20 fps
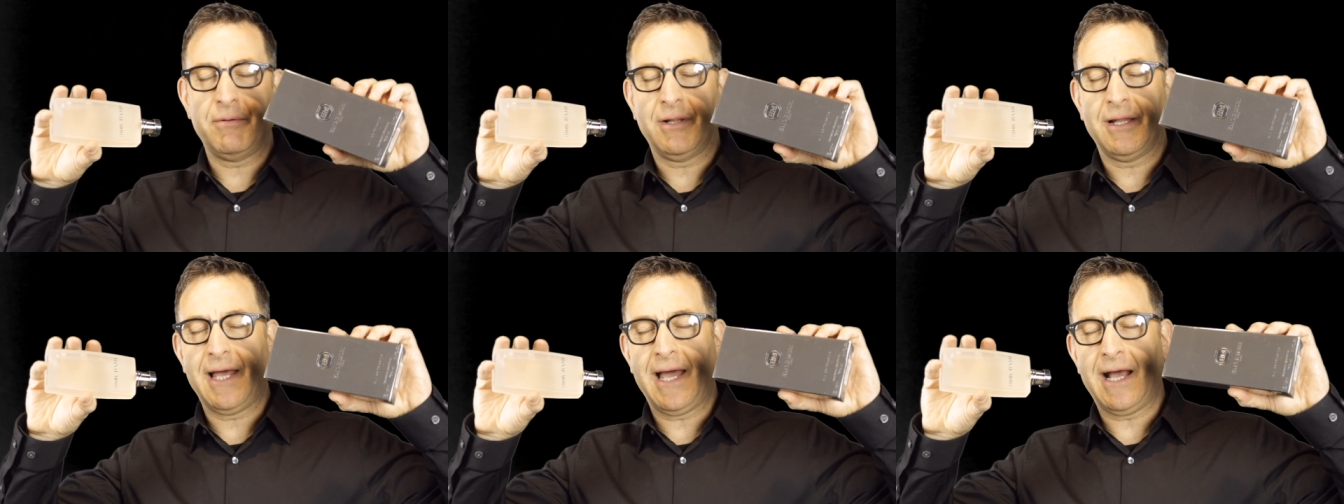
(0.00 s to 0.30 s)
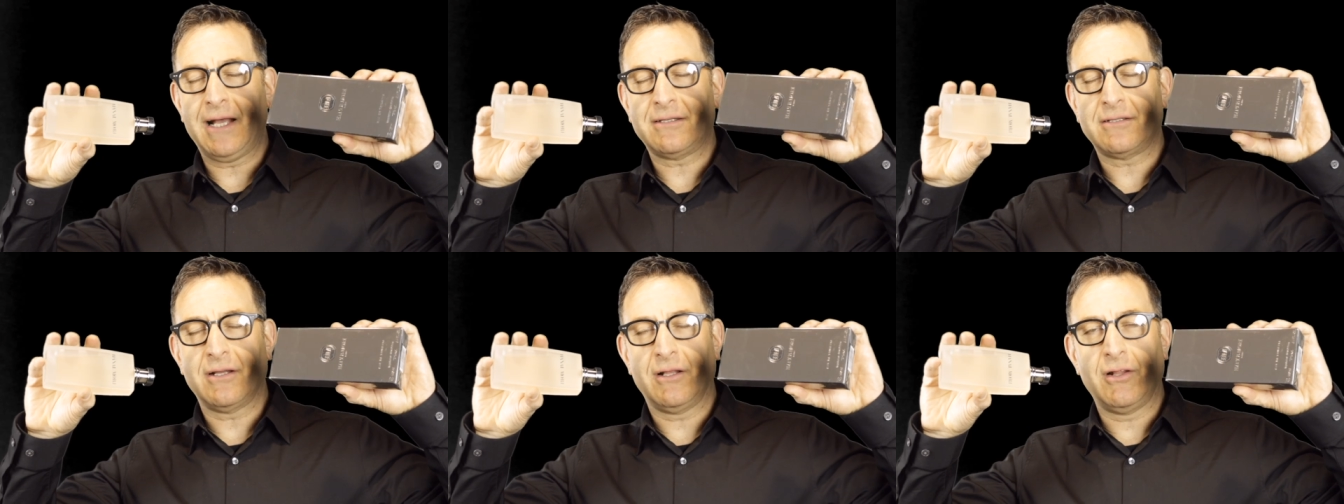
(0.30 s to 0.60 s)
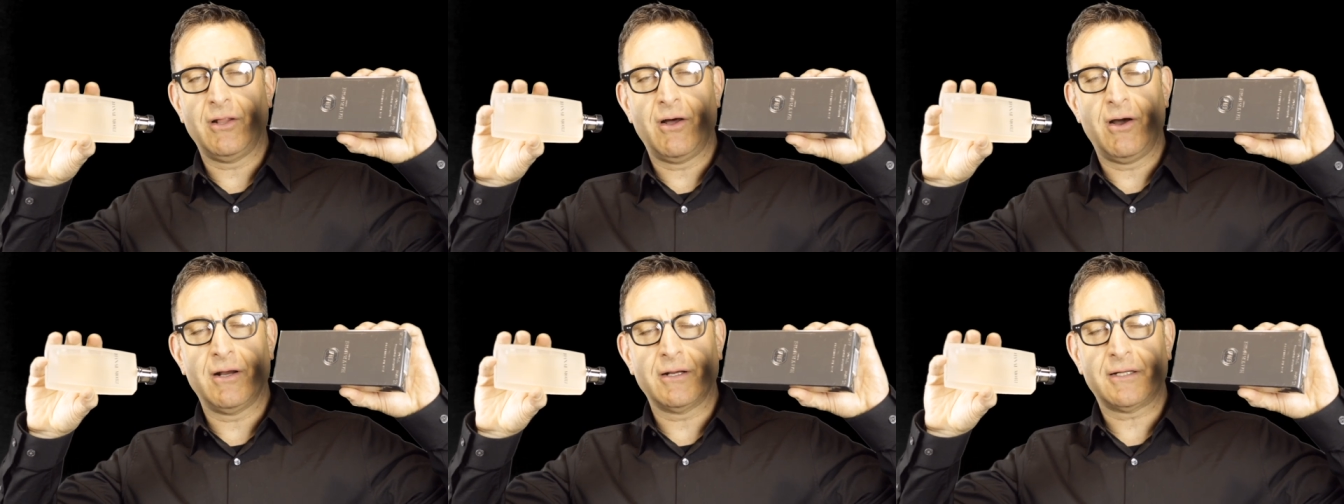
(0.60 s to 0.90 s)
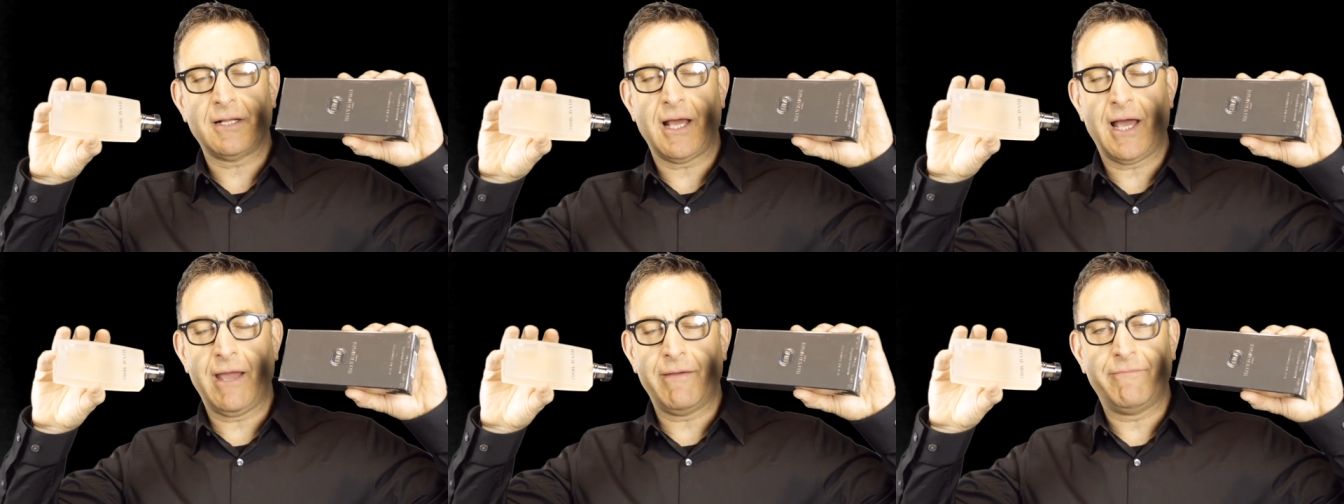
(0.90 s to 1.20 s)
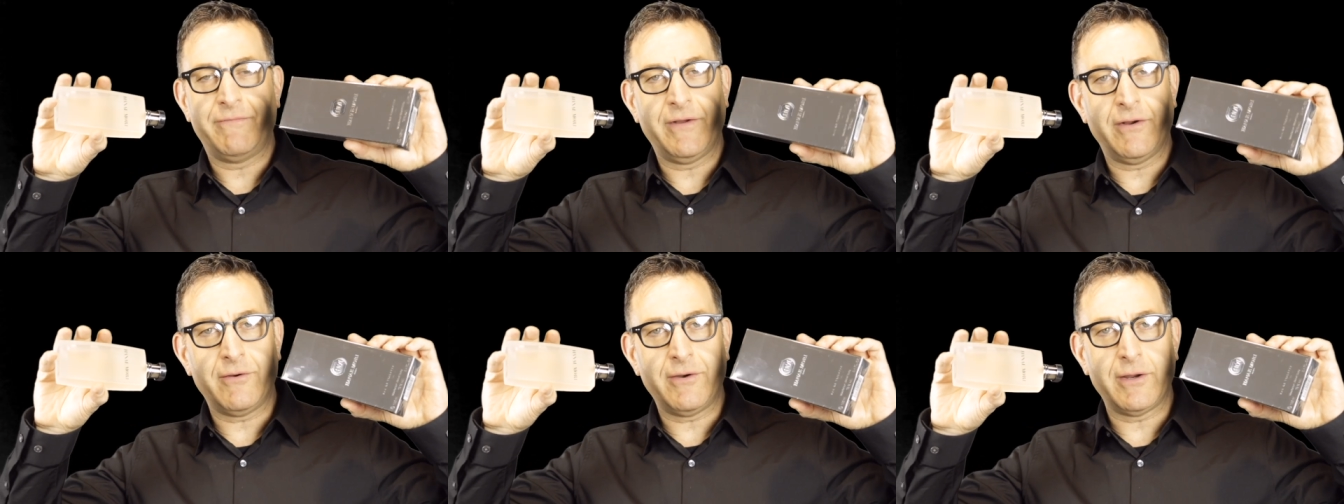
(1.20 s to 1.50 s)
Lasts a long
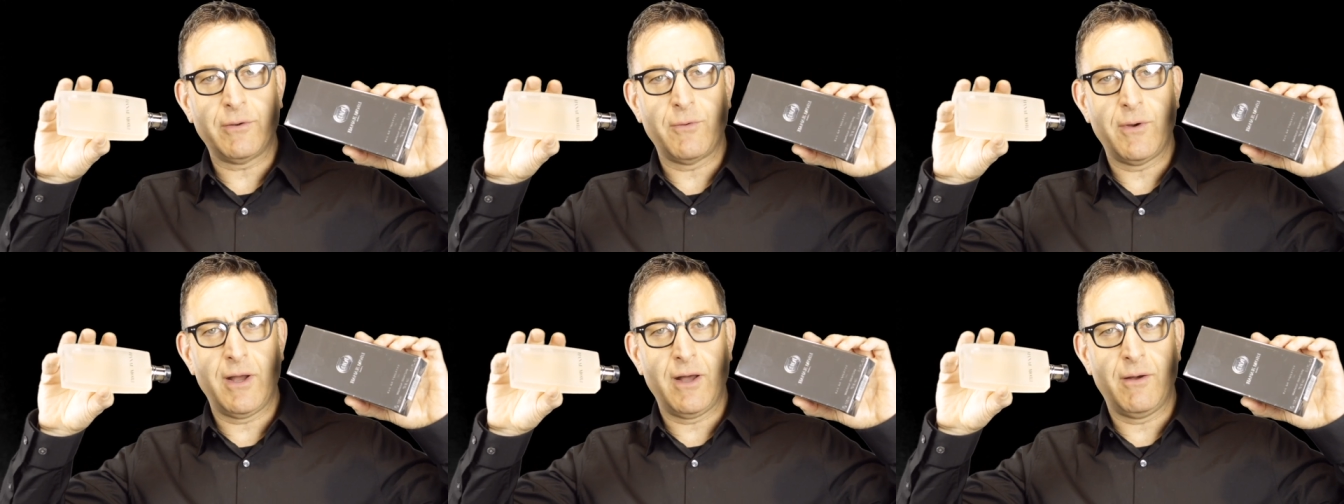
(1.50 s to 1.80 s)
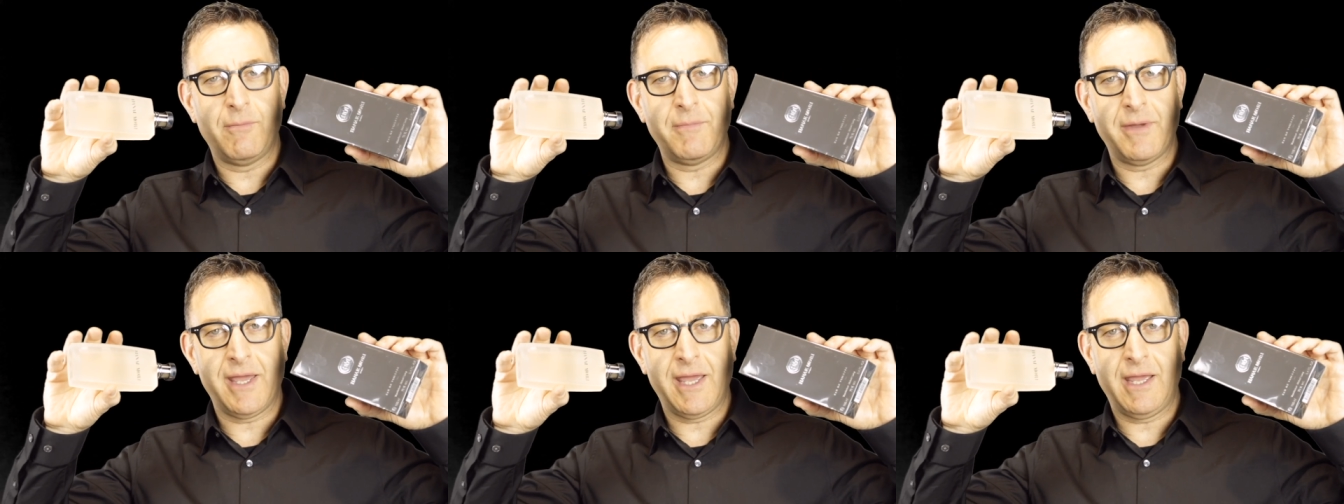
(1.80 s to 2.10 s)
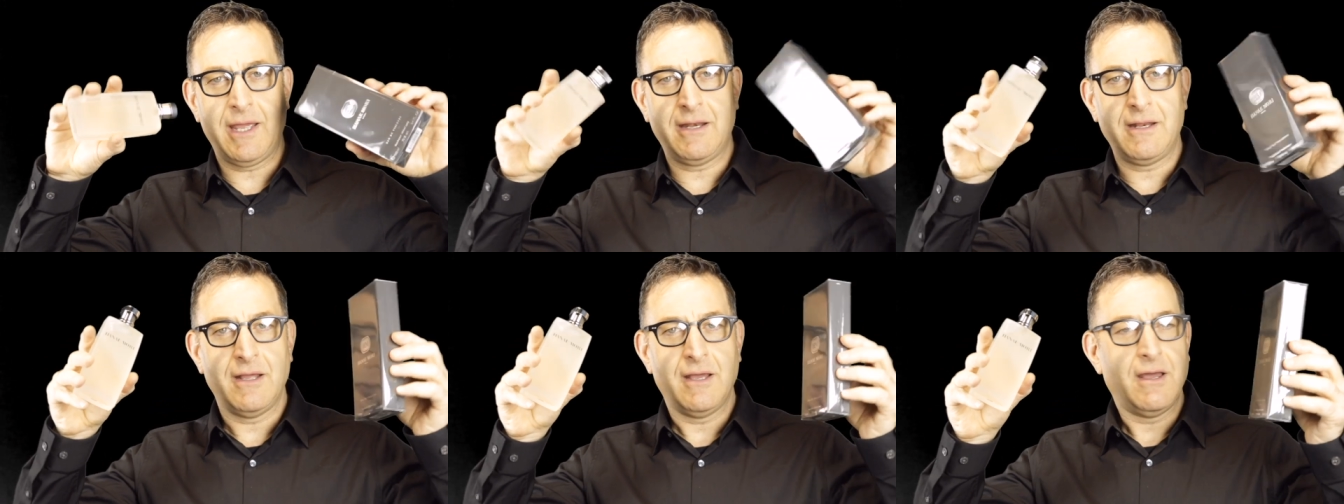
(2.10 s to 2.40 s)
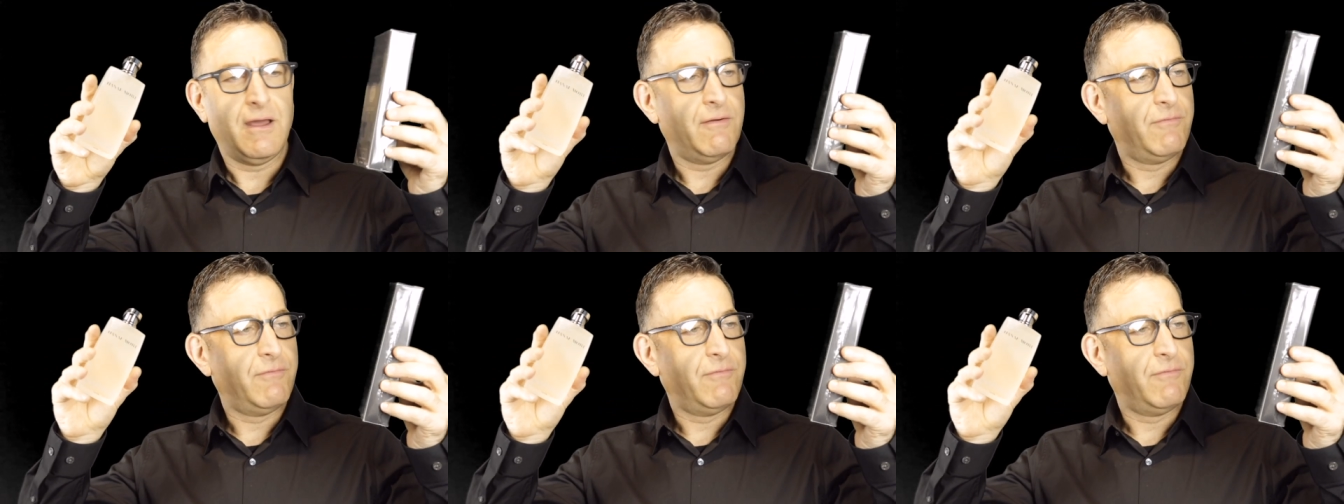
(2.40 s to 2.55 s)
time. Very well made.